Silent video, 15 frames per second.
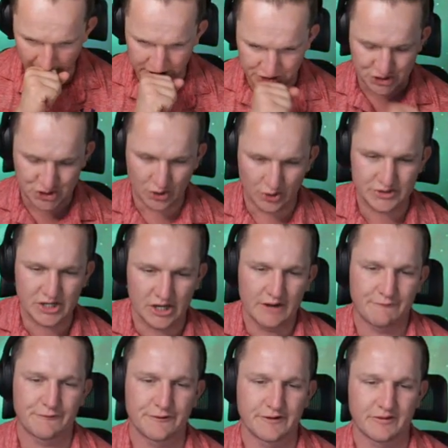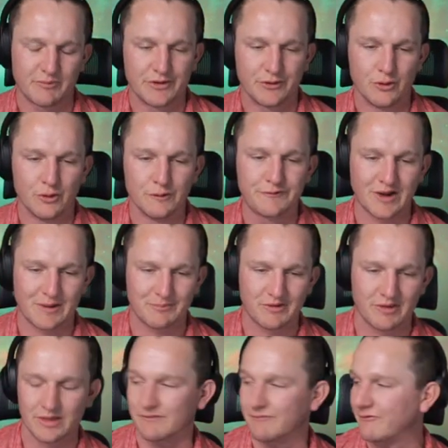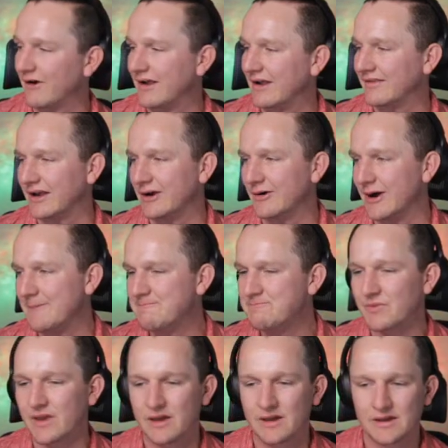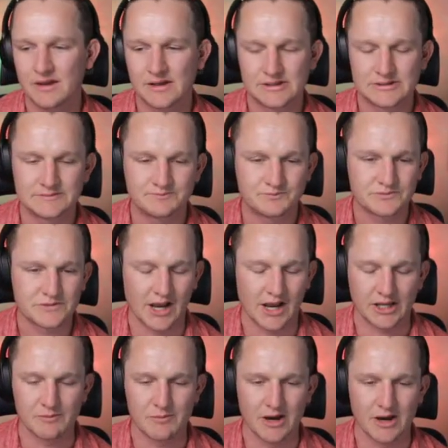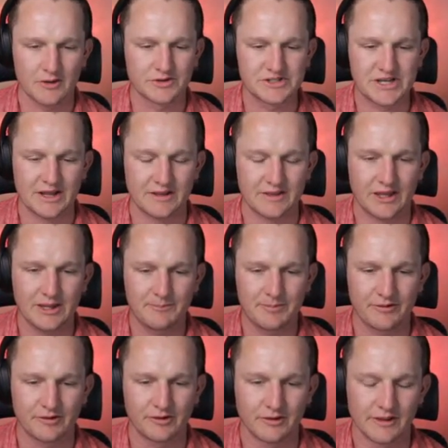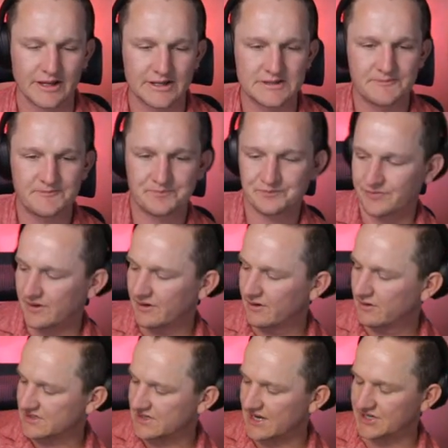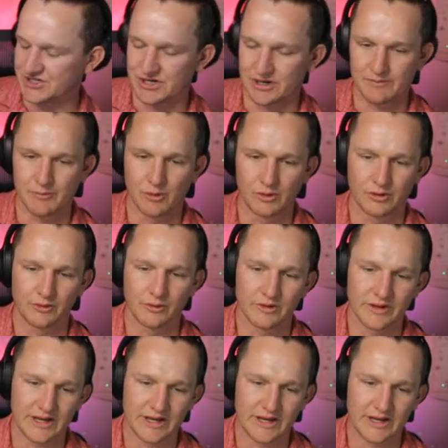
short only for it to be hoofed up to the front anyway. Like, you might as well just get the keeper to do that. Stationary ball and all that.